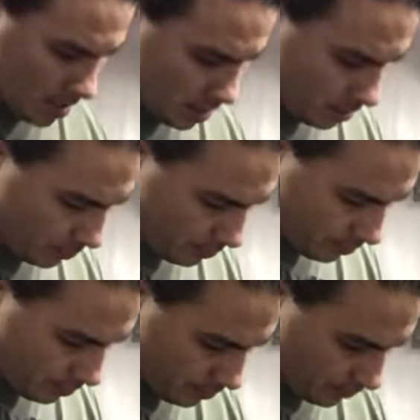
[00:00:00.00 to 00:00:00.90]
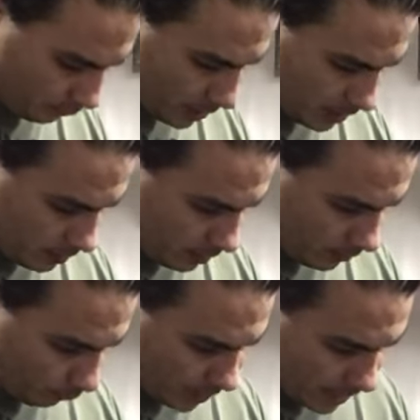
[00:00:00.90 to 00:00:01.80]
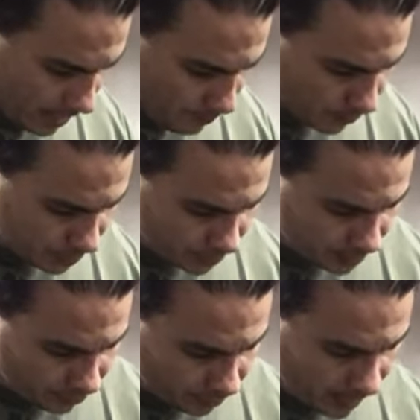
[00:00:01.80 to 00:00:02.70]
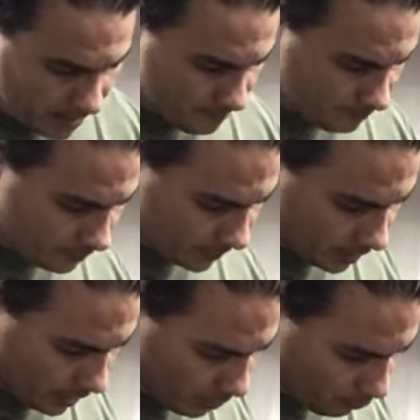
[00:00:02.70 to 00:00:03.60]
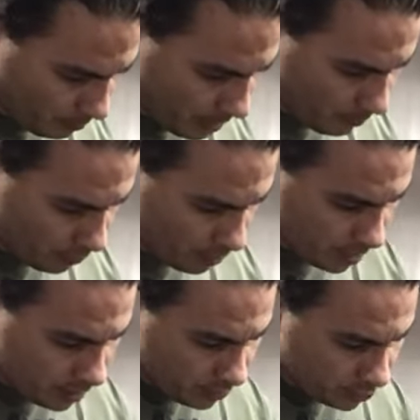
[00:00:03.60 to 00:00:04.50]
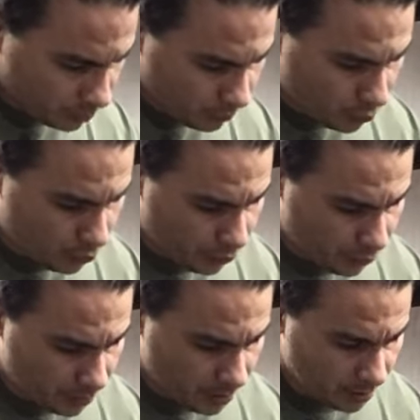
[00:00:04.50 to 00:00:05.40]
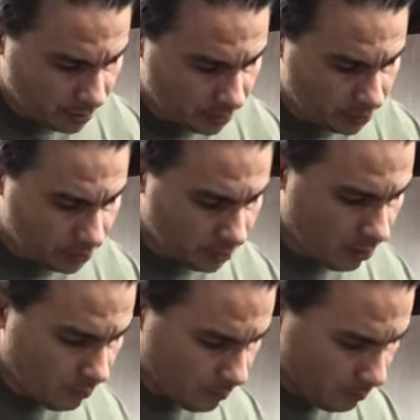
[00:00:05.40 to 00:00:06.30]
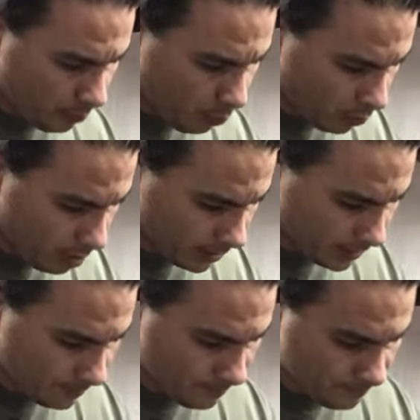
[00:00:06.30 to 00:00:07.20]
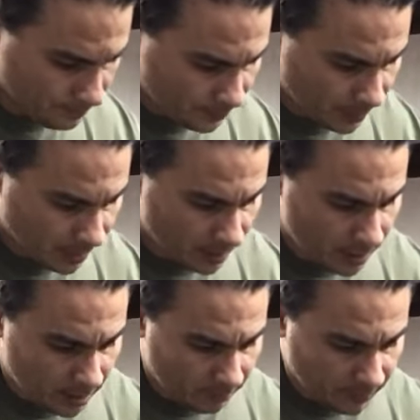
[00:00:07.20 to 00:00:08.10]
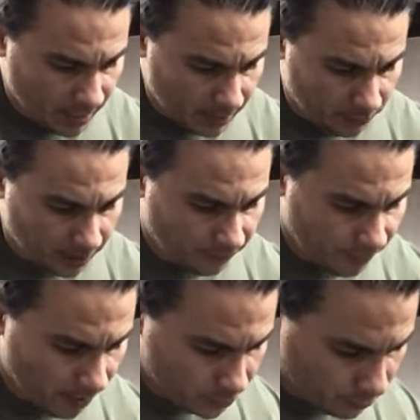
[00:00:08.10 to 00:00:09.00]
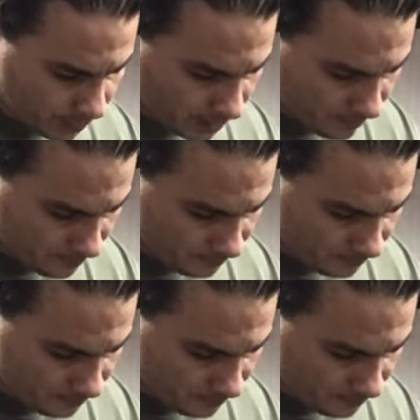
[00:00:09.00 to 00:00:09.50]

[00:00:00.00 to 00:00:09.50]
Number 3 cap, which is a center cap. And remember, smooth. Don't pull on it. If not, you'll get a false reading.